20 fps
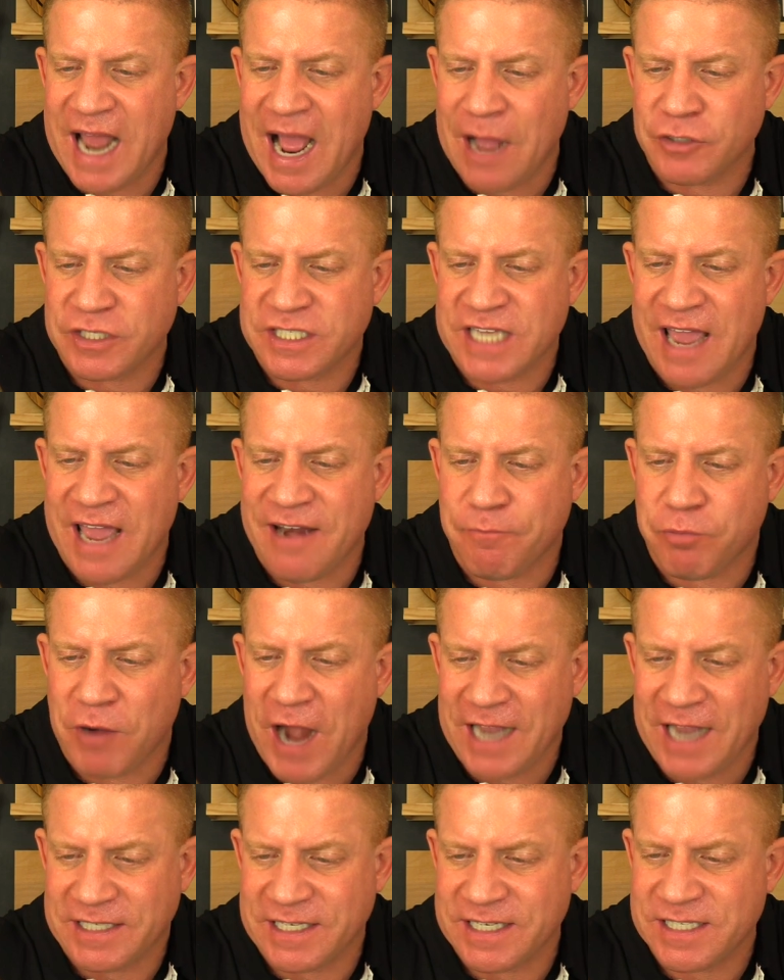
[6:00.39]
outside of
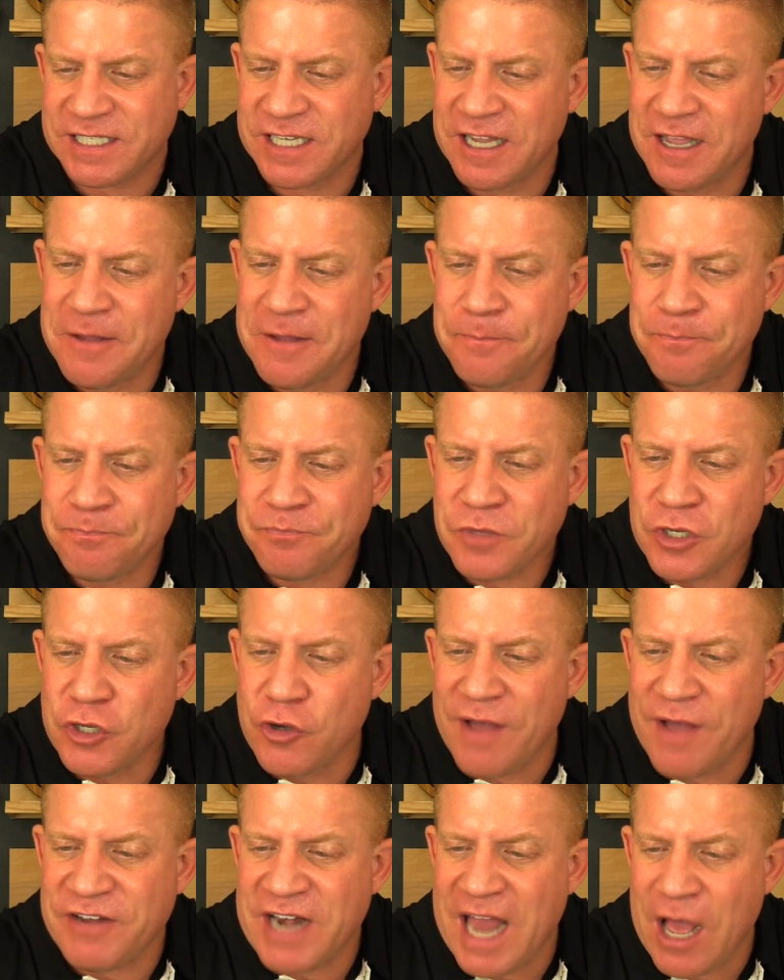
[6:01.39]
practice.
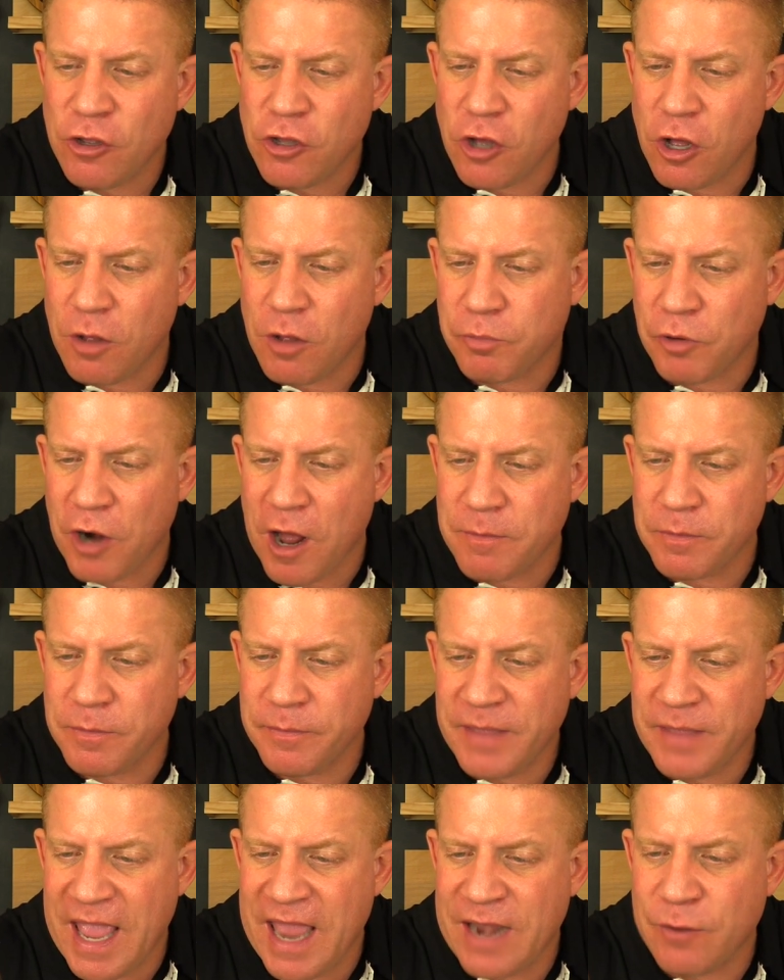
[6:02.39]
You have an alcohol
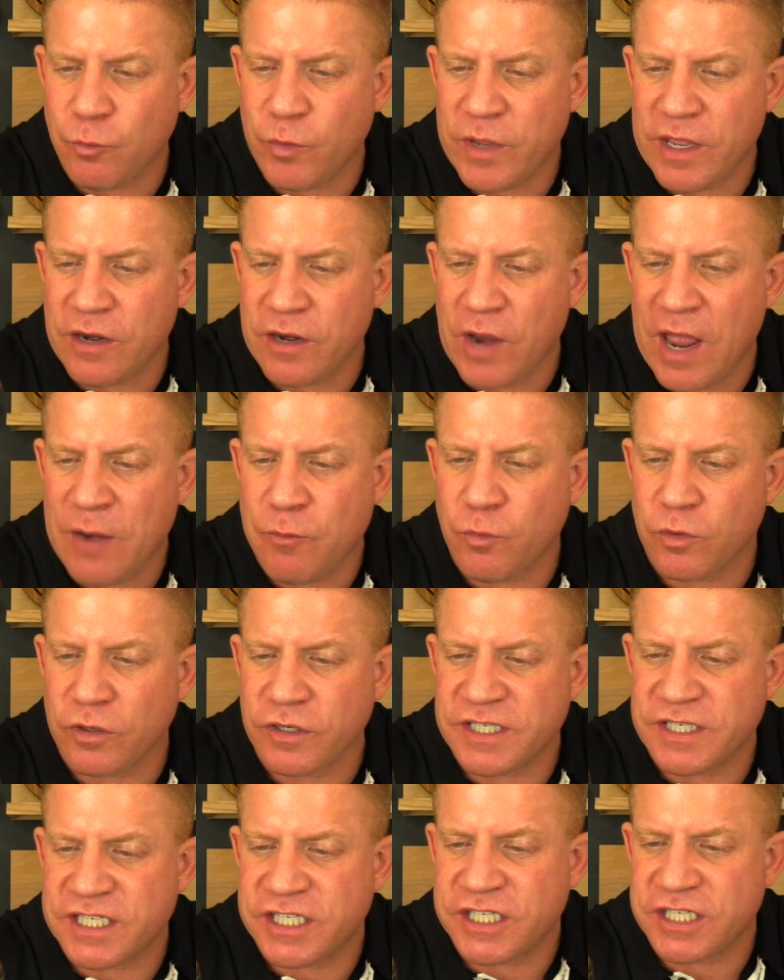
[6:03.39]
problem and
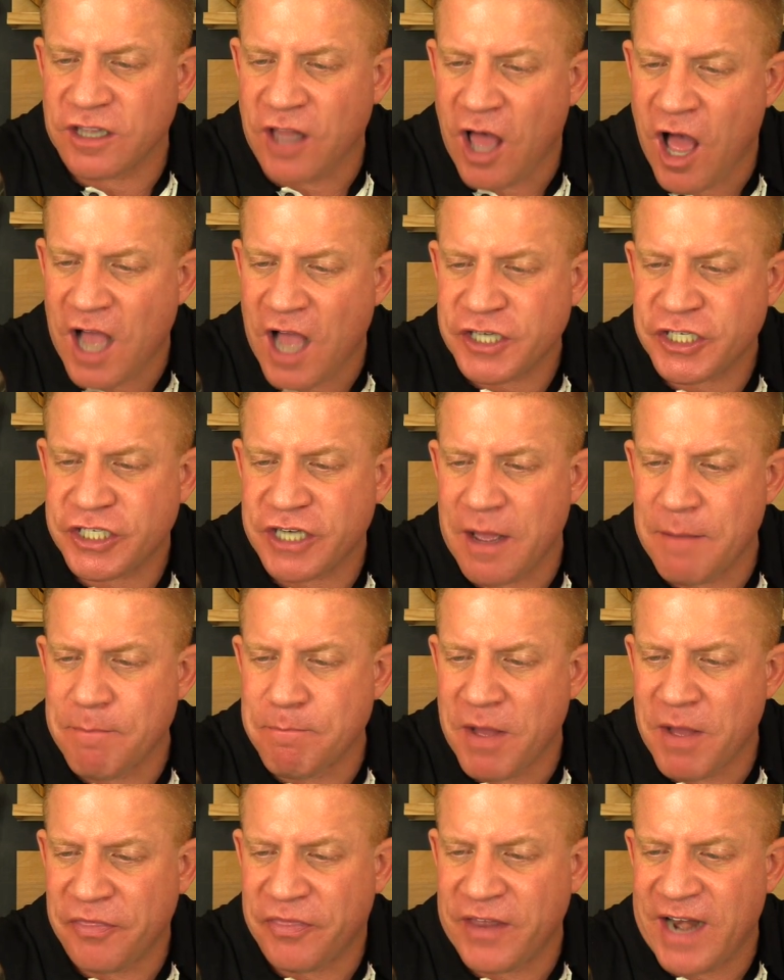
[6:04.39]
were sloshed a
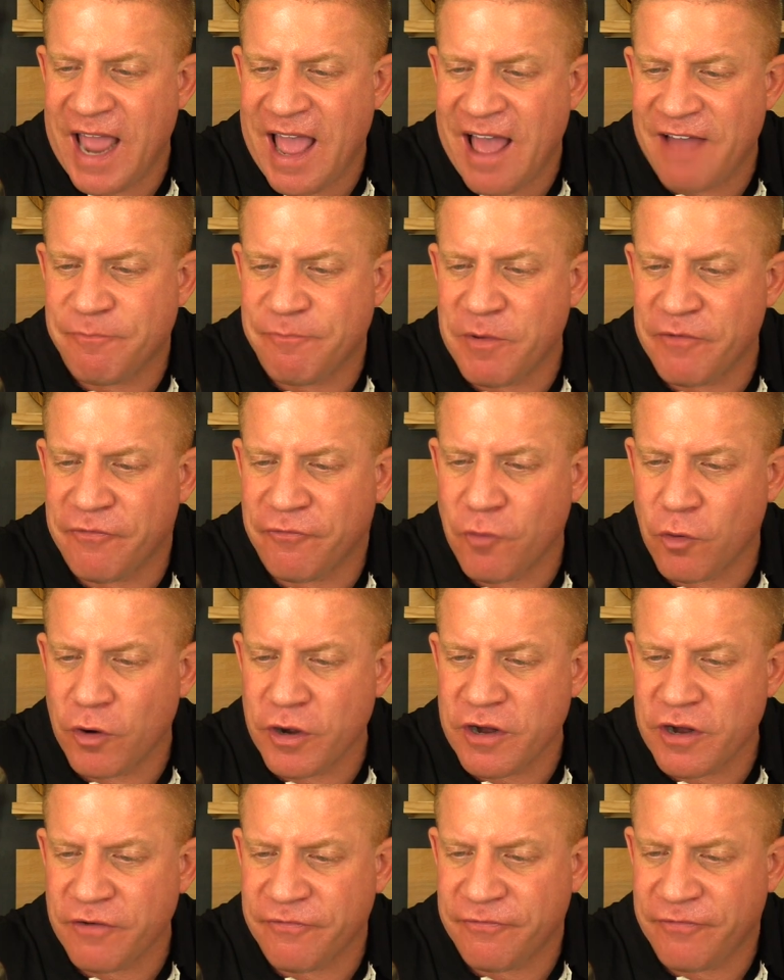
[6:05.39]
month and a half before
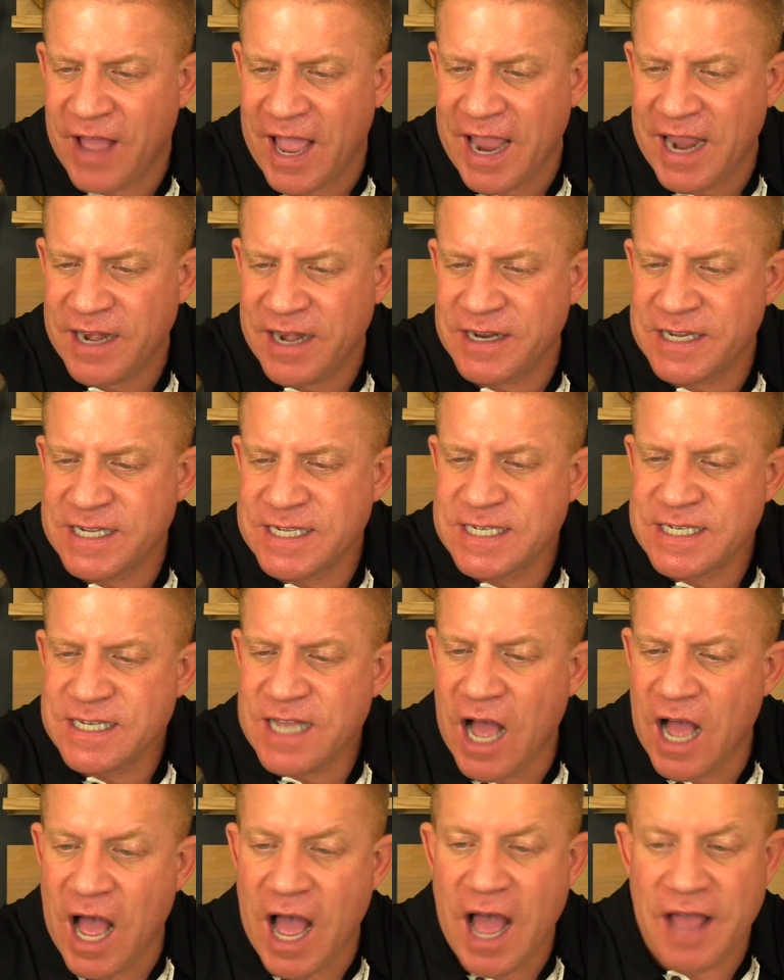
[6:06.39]
your fight,
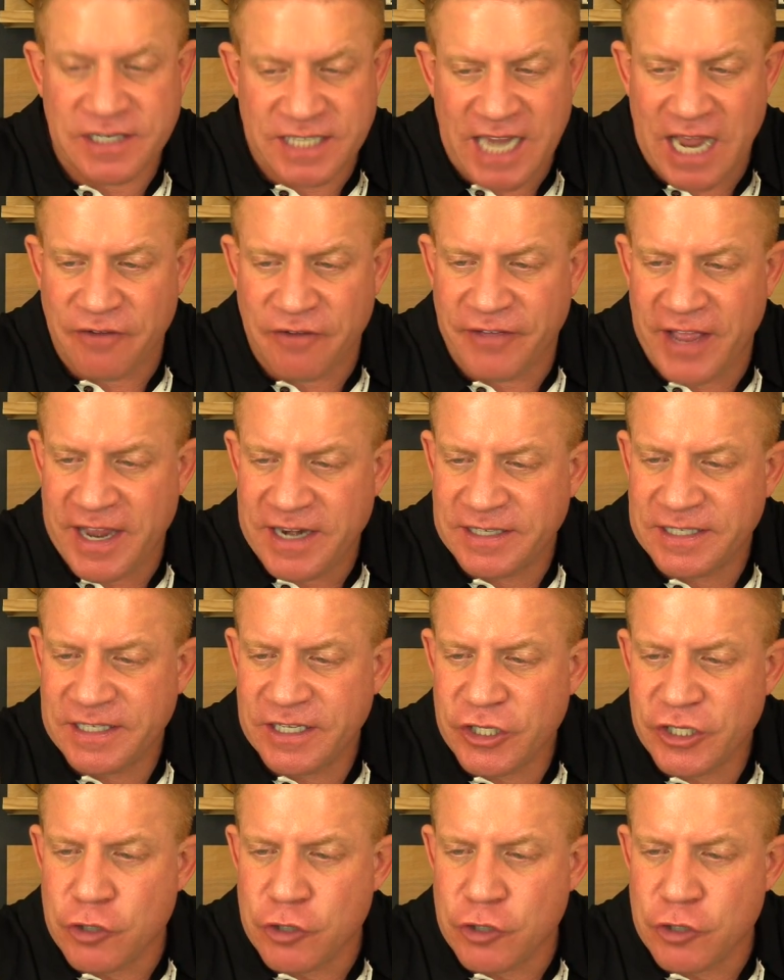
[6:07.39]
title fight.